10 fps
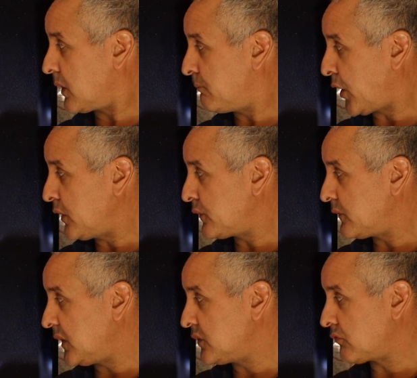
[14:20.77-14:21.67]
Both
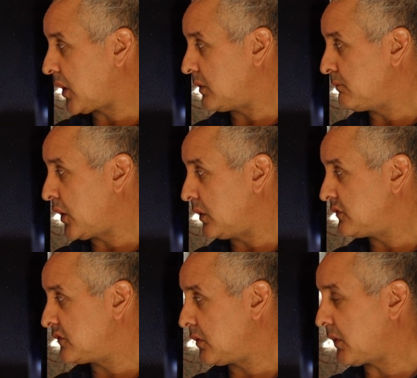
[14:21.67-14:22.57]
of these
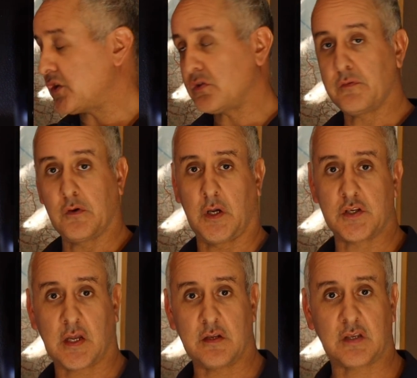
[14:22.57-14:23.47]
modes, 2H and
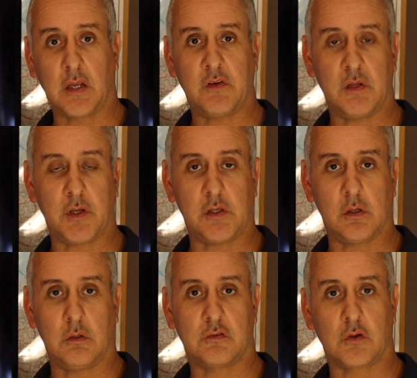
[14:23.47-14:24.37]
4H, can safely be
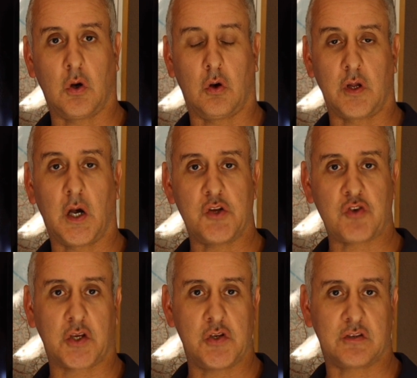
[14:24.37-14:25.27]
used on high
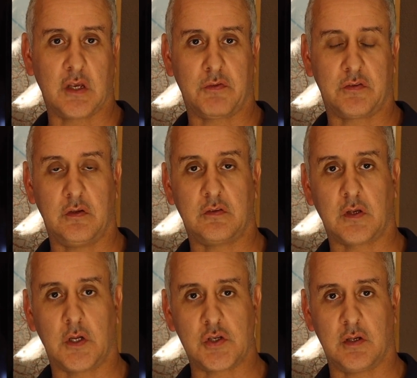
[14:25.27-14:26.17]
traction surfaces
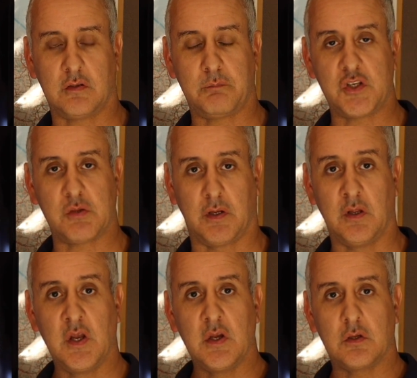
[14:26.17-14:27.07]
such as bitumen.
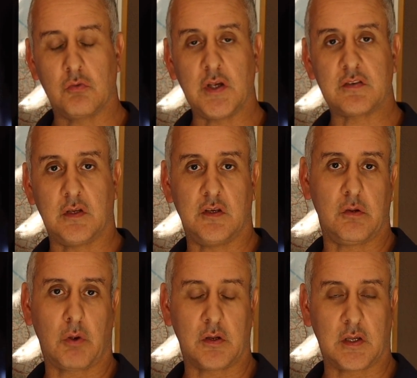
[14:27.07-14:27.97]
The reason is
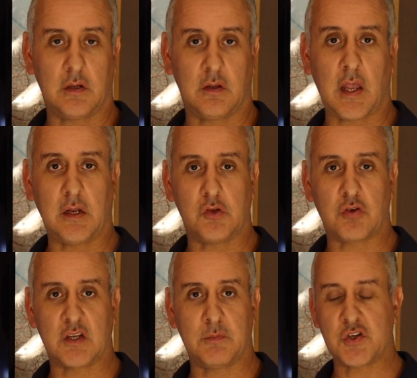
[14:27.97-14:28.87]
you won't get any
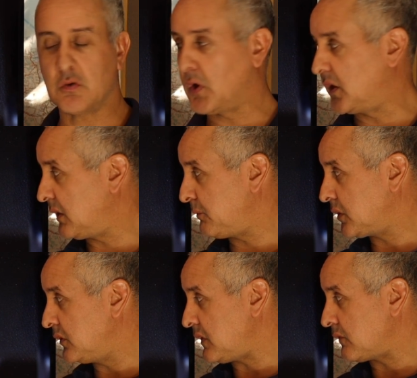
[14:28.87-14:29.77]
transmission wind-up
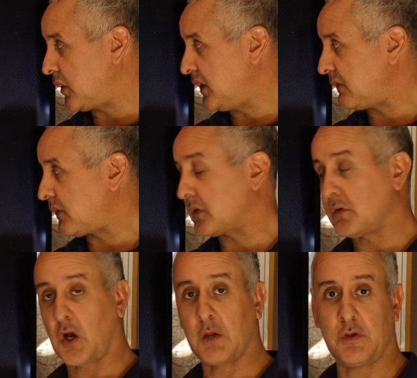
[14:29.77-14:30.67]
because you've got in effect
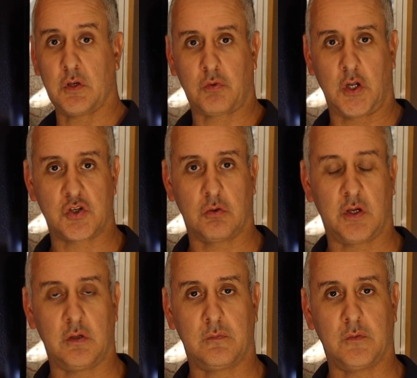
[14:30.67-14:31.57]
an open differential
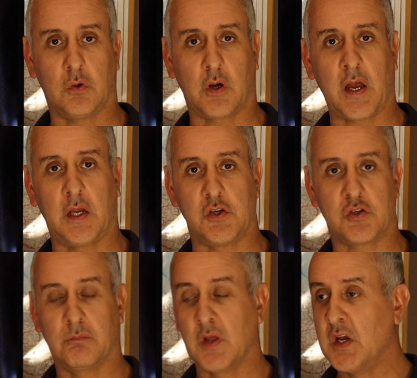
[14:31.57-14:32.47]
in
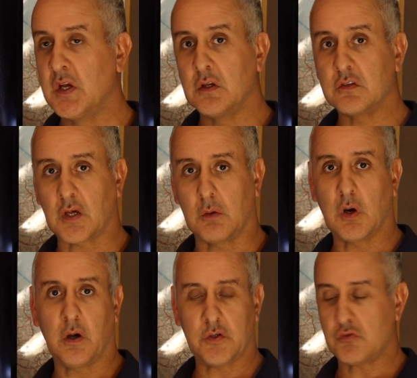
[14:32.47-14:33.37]
4H. So
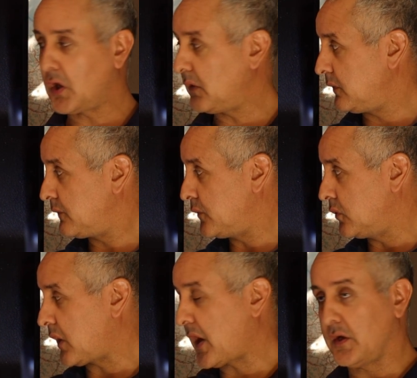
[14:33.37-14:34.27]
why do you drive in
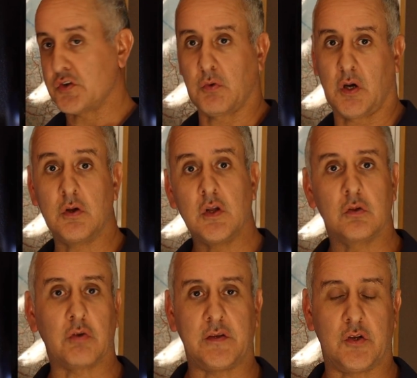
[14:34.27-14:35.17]
4H? Well,
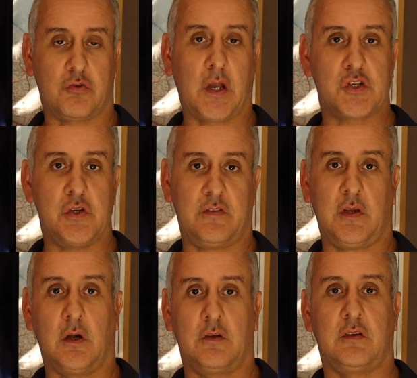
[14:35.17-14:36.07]
greater traction is
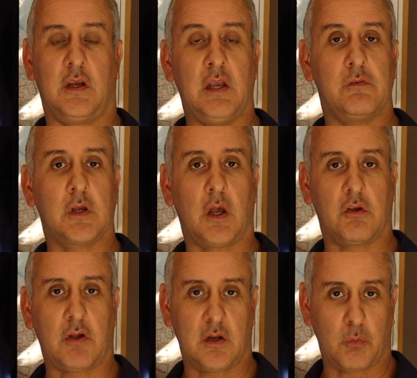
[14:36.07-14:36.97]
the answer, even
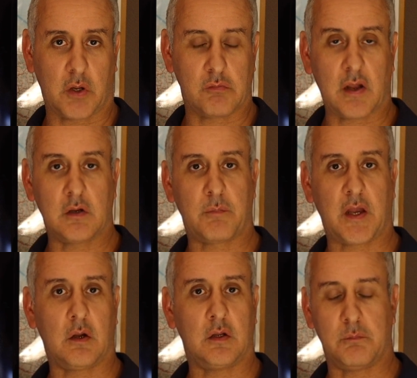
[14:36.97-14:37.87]
going around a wet
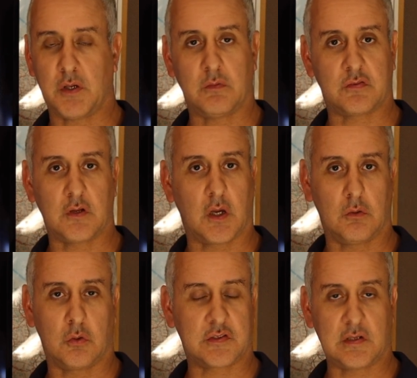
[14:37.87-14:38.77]
roundabout in a bit of snow
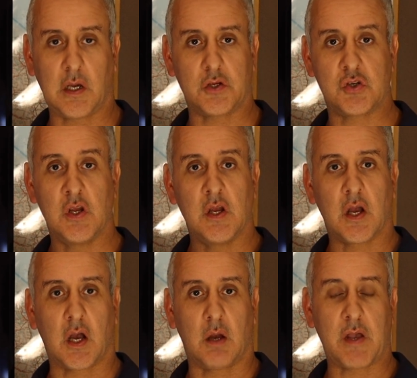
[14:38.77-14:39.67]
or slush,
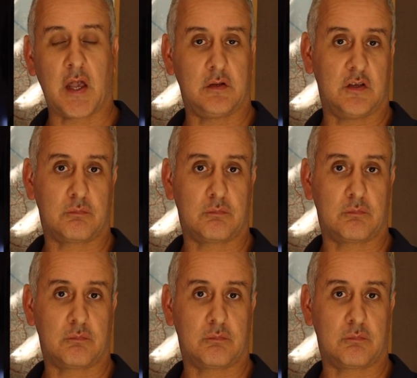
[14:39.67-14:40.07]
and there's